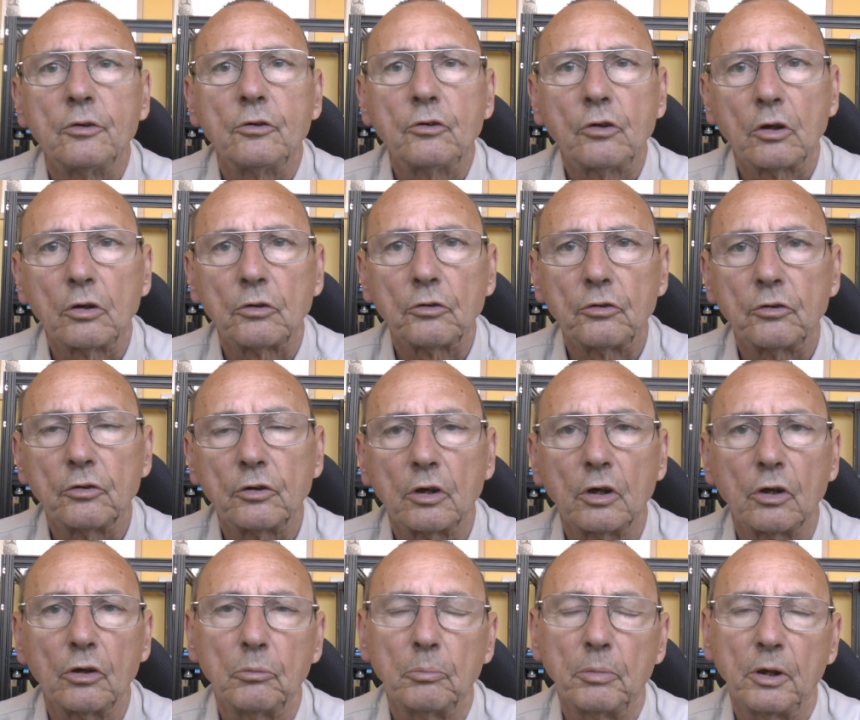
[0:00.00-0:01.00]
chances
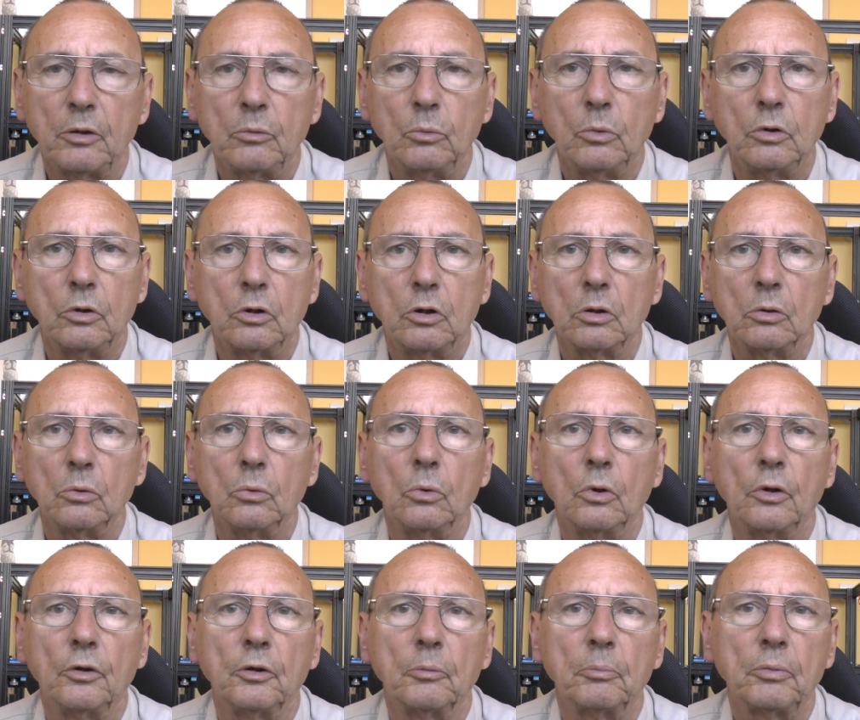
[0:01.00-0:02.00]
are the bed would
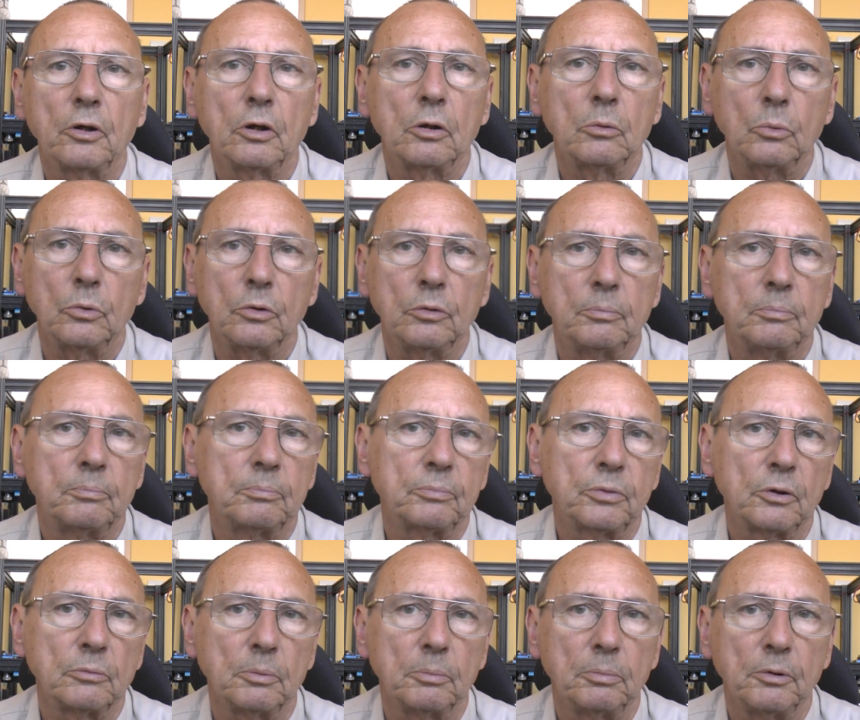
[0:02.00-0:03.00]
cool and the part would
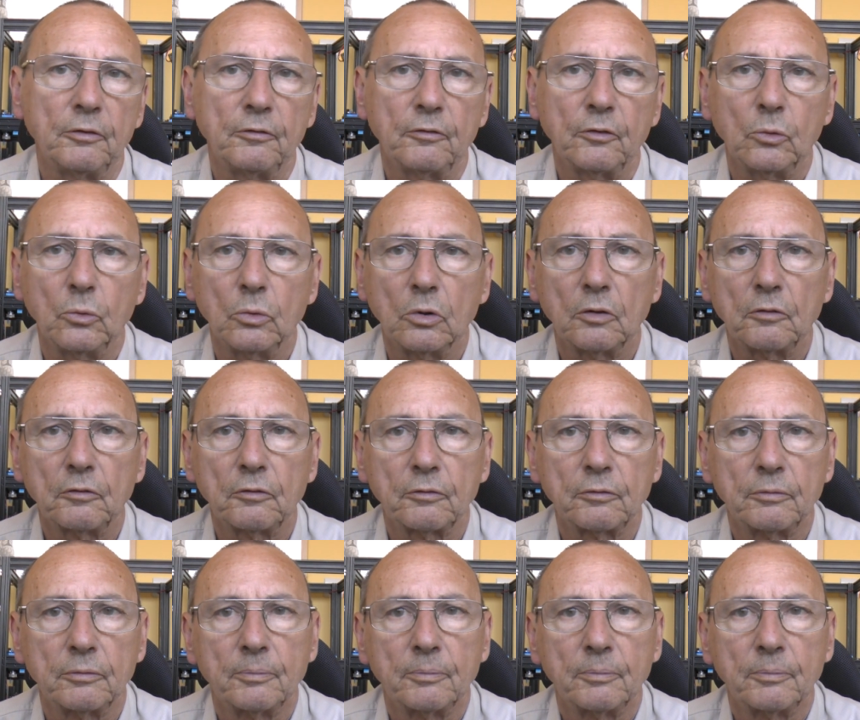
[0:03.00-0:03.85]
probably fall off